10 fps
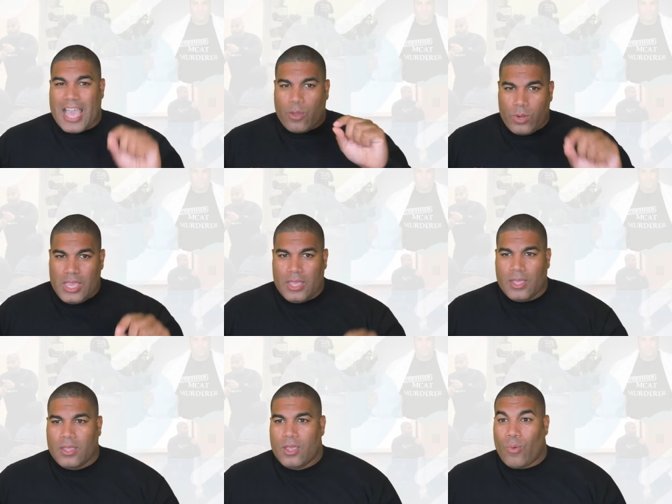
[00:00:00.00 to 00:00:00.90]
equity,
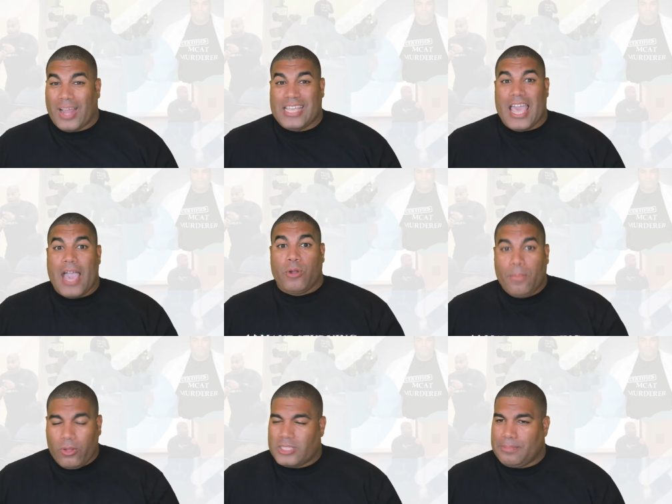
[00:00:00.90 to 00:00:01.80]
when I say
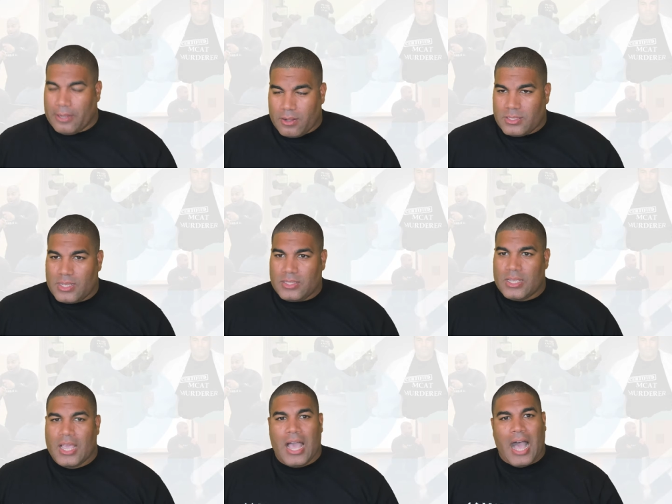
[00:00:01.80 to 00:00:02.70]
equitable
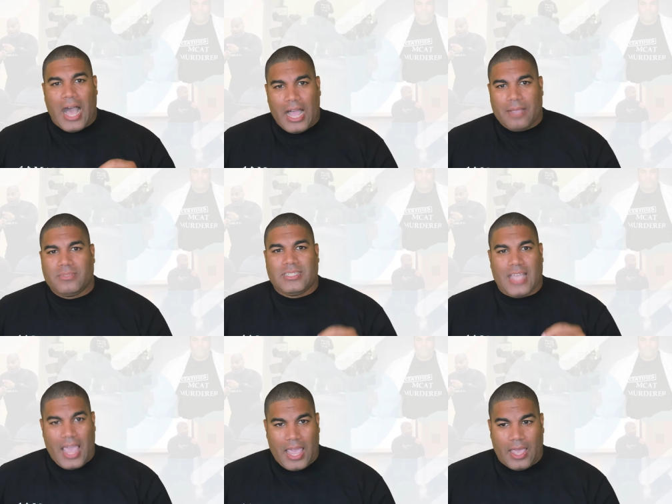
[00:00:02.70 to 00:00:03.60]
experiences, I'm
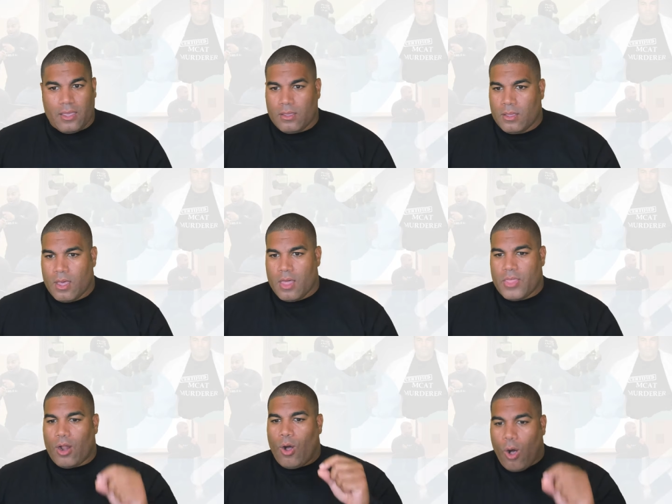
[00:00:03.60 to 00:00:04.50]
saying
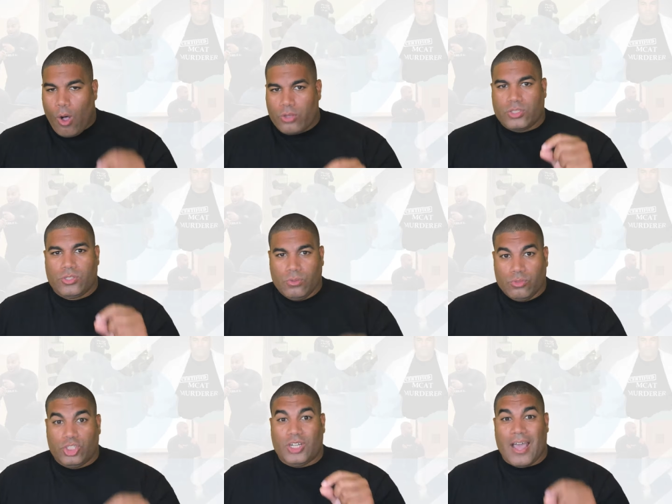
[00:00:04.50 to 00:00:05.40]
that all
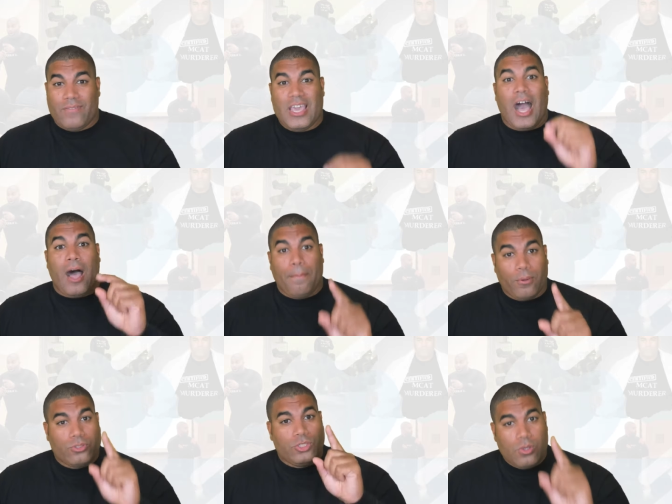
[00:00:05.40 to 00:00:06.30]
students should have the
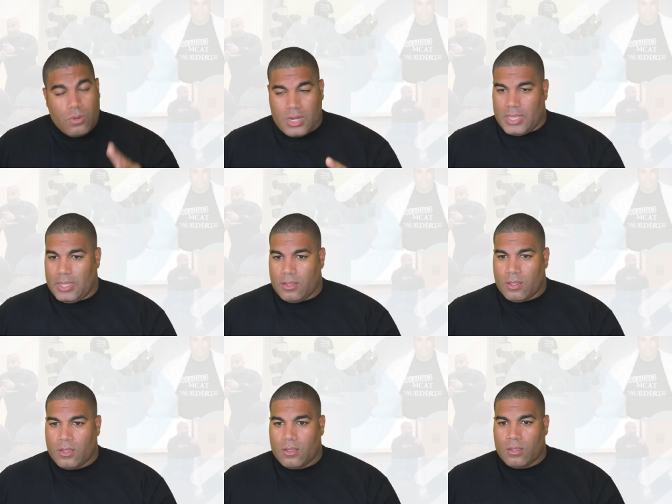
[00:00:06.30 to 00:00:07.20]
opportunity,
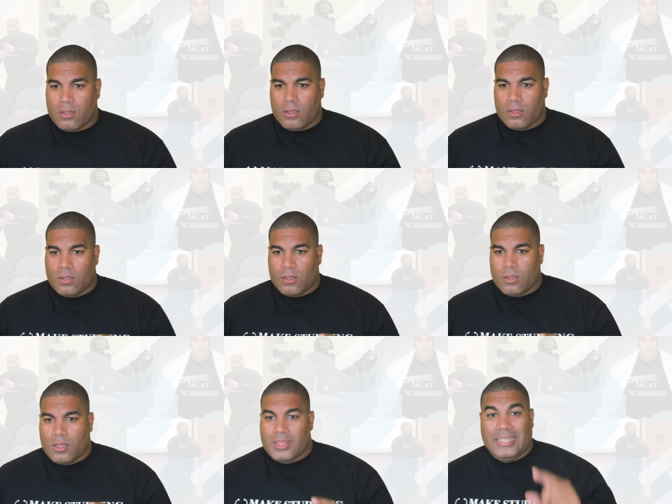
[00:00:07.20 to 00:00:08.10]

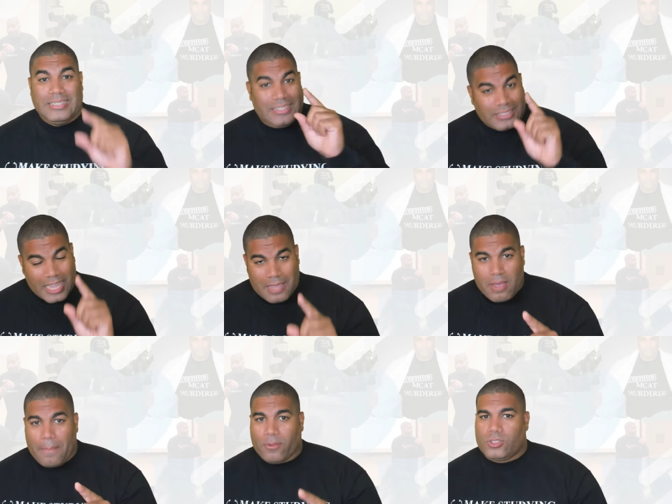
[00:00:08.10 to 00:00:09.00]
the
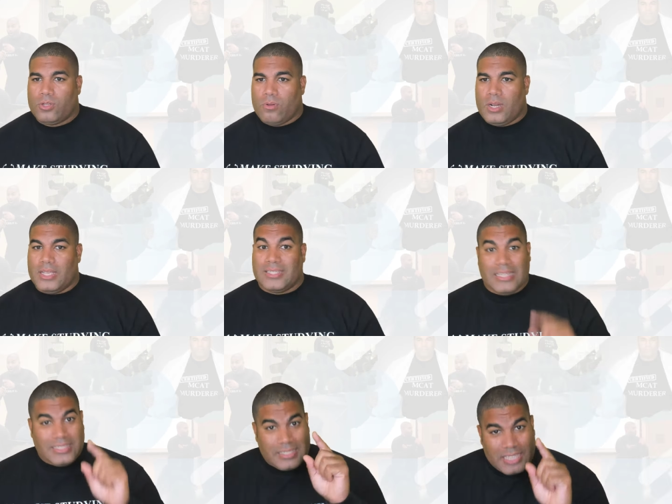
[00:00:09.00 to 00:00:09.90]
same opportunities,
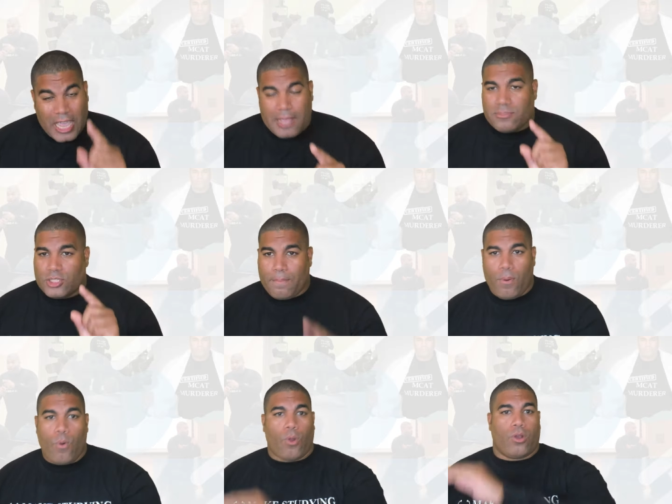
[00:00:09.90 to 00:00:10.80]
the same
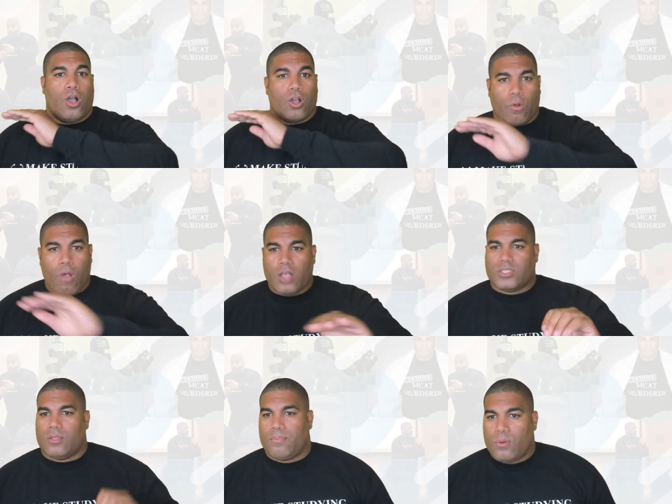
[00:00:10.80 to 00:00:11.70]
support
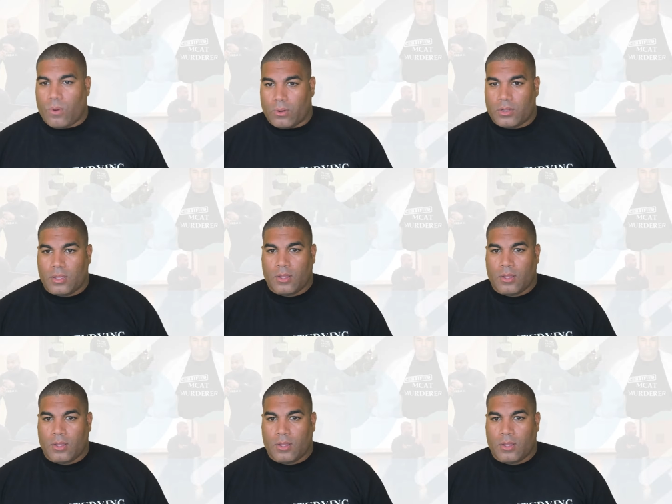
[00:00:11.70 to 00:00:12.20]
across the board.